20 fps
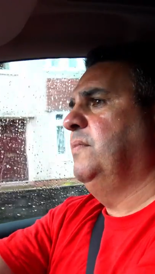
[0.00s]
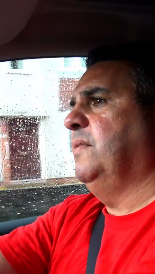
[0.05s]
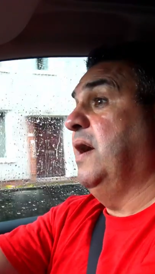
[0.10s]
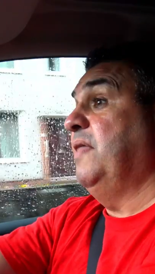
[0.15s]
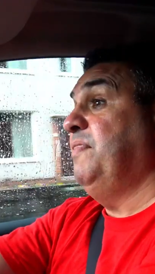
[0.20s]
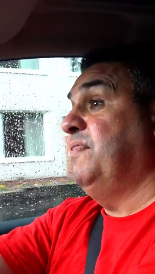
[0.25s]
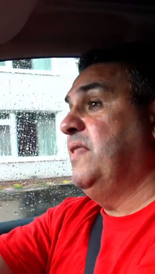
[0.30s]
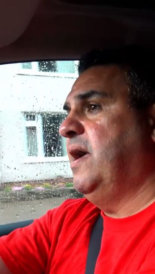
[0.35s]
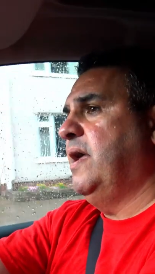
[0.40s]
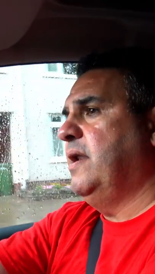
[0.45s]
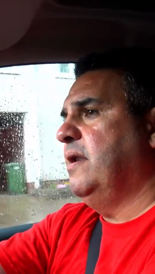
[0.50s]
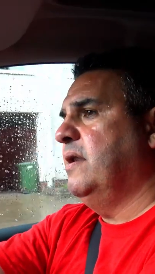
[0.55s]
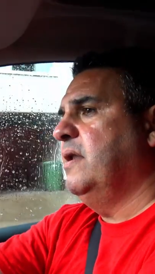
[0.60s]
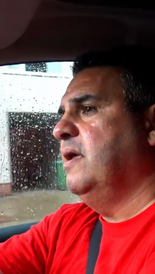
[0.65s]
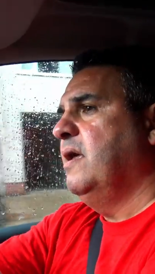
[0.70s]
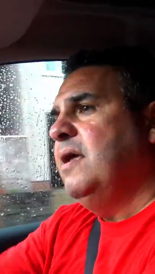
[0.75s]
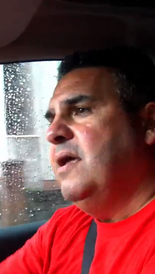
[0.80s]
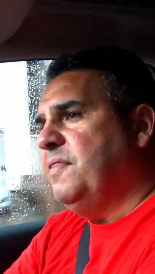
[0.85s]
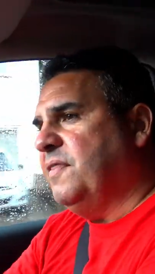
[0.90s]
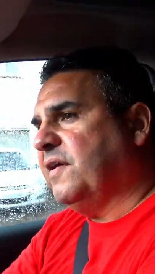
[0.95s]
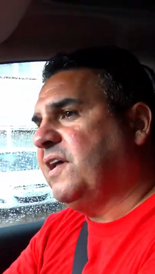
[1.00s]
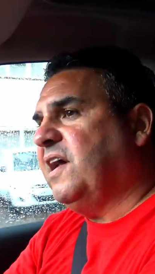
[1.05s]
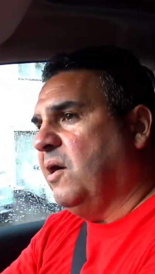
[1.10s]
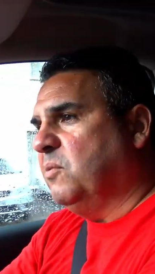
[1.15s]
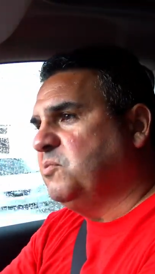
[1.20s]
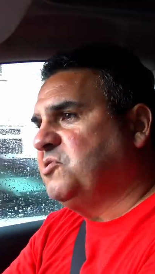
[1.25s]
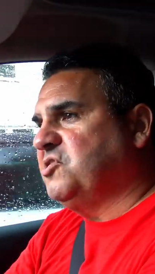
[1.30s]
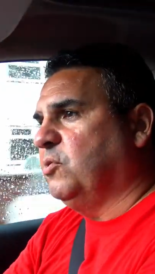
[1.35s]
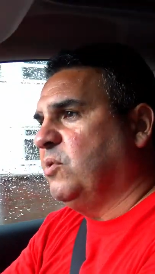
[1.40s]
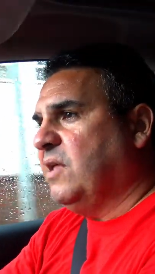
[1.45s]
and then the
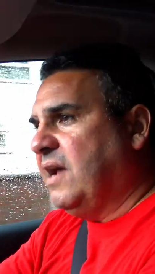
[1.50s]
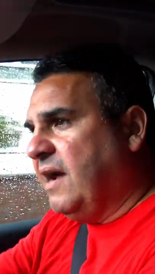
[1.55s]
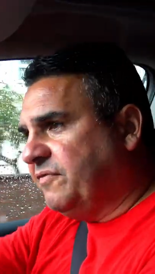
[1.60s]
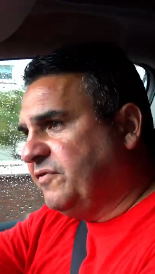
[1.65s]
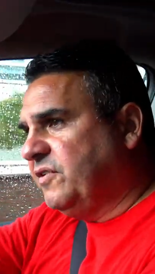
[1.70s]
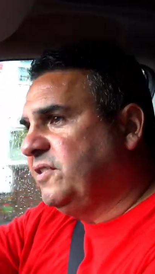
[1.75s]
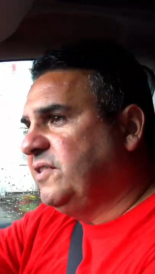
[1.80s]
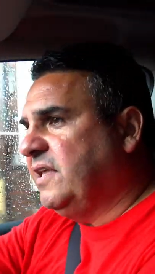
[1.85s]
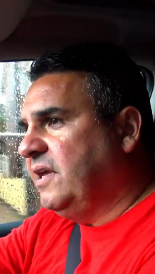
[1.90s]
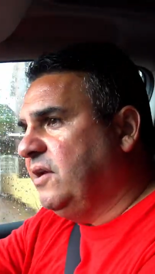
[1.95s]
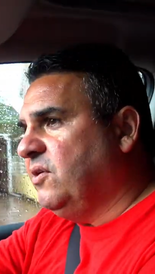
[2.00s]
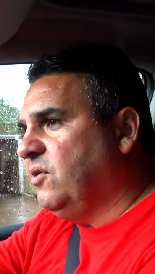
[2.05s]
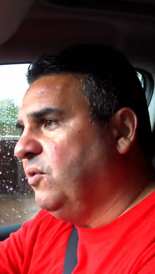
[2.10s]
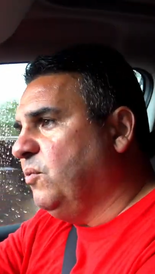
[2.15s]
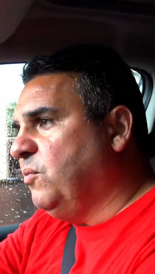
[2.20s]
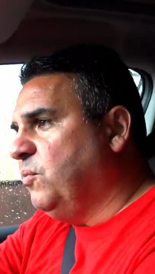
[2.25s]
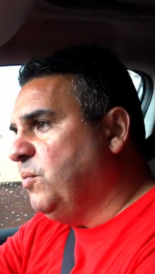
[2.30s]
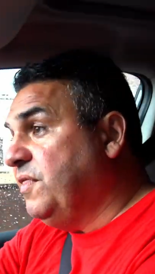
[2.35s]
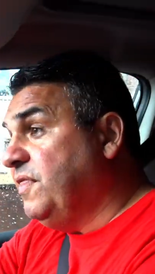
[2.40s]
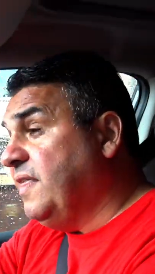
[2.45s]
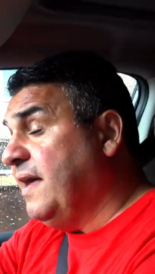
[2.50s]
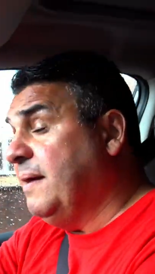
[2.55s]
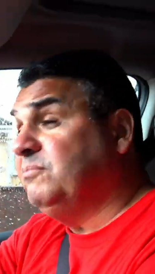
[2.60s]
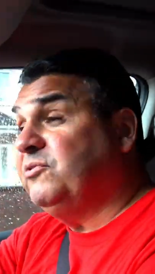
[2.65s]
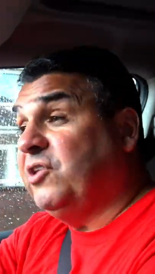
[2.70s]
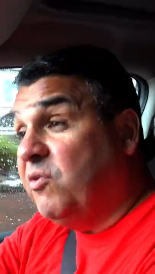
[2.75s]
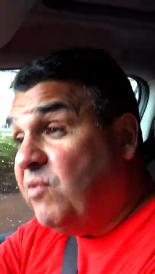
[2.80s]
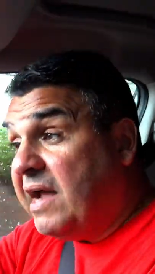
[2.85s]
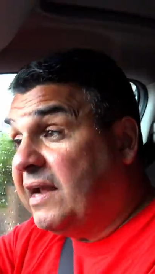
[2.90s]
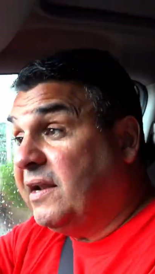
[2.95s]
council will have to deal with them
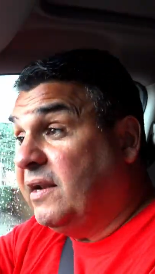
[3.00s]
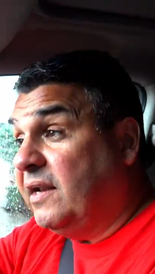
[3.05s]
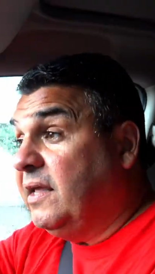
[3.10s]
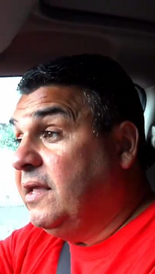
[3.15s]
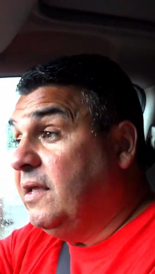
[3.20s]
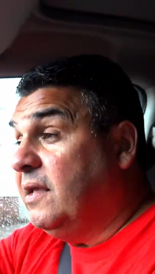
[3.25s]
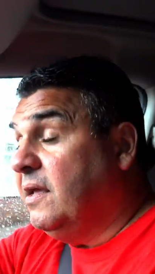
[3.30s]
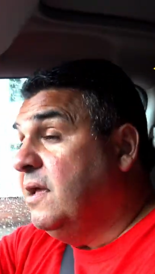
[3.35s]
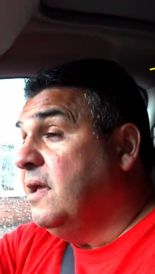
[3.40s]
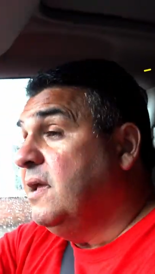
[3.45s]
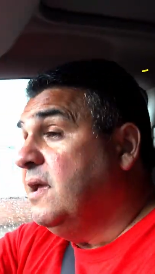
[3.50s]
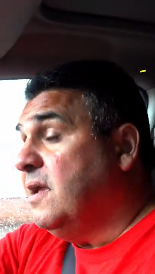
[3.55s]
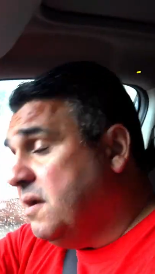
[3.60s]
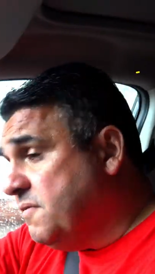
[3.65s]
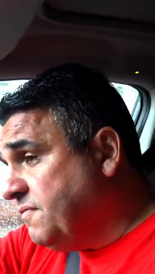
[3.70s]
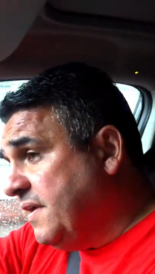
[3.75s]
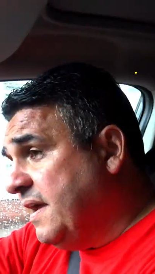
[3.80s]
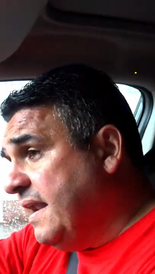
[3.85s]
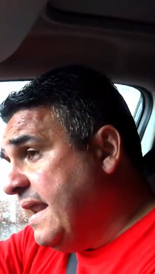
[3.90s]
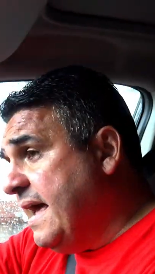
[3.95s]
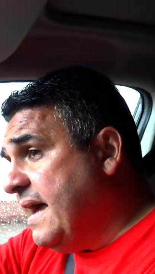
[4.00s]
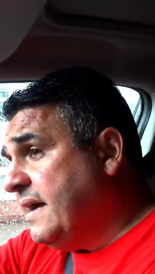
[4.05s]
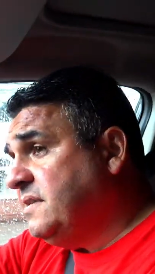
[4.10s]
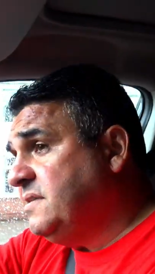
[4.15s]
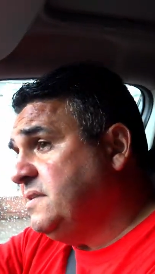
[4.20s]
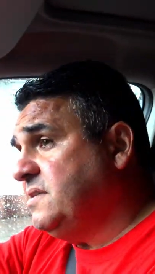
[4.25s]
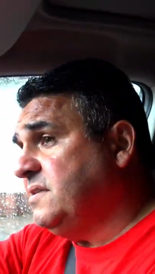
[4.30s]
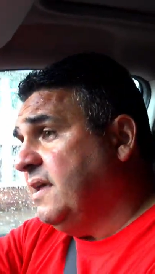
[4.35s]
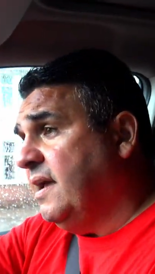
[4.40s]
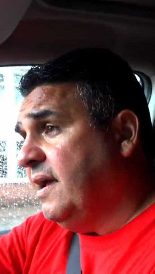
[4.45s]
directly if they
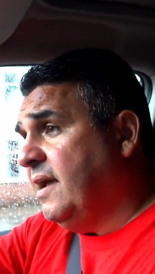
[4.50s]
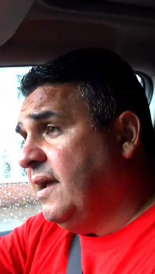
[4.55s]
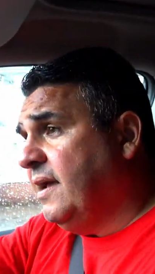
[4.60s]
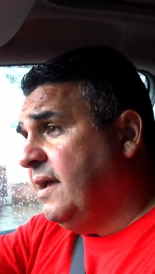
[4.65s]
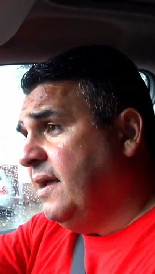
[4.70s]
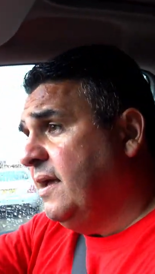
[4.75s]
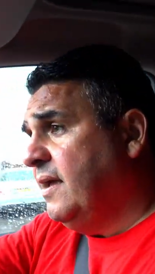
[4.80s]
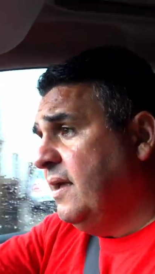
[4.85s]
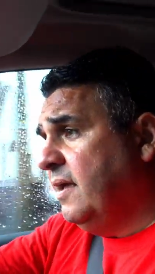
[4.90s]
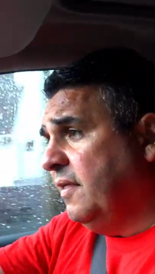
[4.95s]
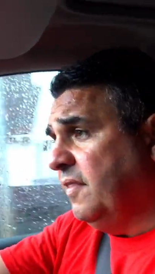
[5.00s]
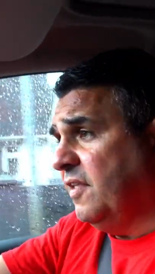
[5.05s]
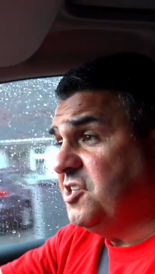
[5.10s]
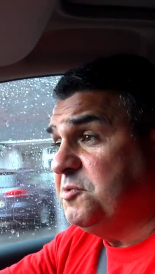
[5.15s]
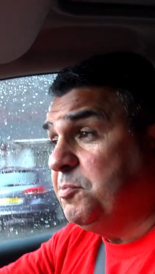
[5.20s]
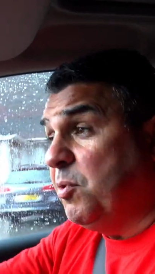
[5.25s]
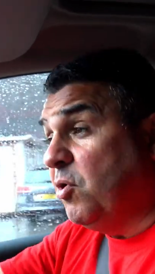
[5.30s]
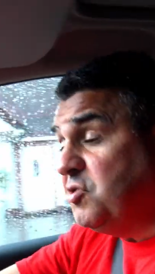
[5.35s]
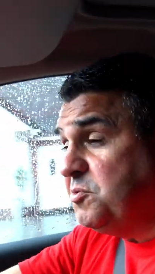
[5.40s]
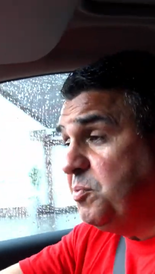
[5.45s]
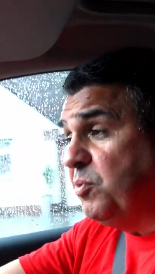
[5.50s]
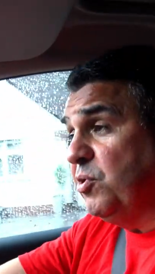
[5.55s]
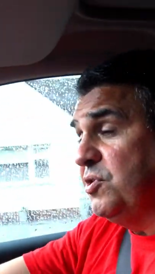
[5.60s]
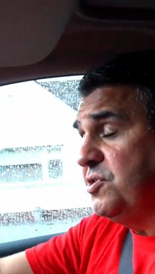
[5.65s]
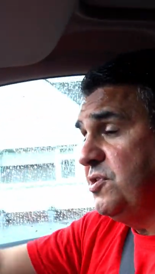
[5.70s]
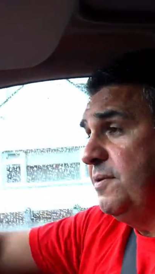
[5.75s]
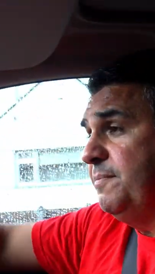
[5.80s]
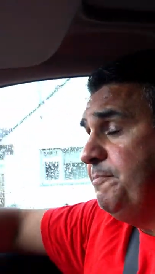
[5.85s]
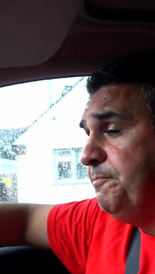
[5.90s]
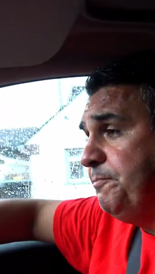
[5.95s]
elect their
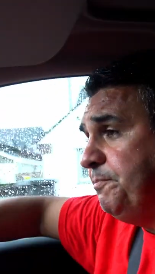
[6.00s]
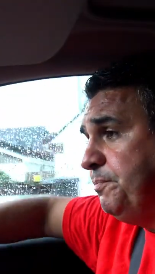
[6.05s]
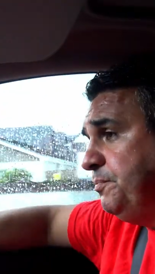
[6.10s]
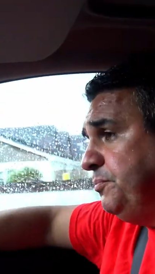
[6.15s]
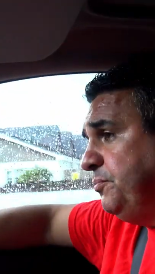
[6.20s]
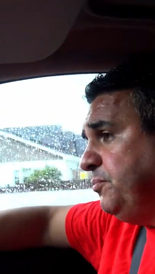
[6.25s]
spokesperson.